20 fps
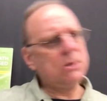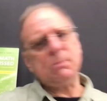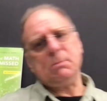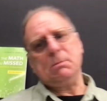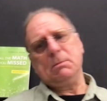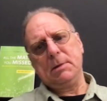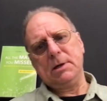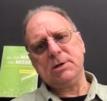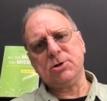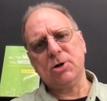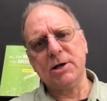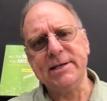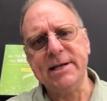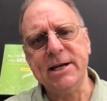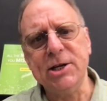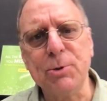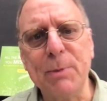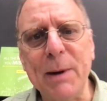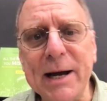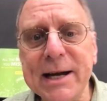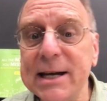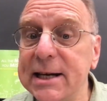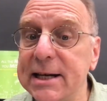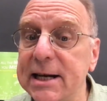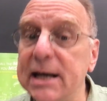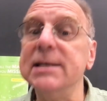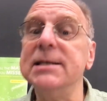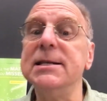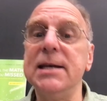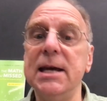I started teaching about
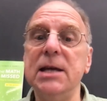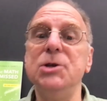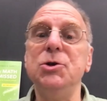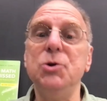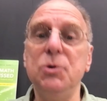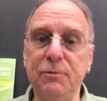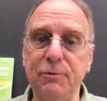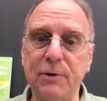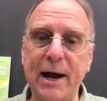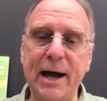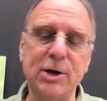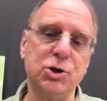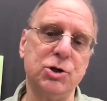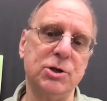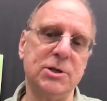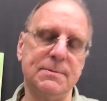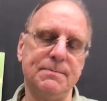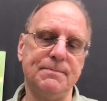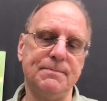continued fractions.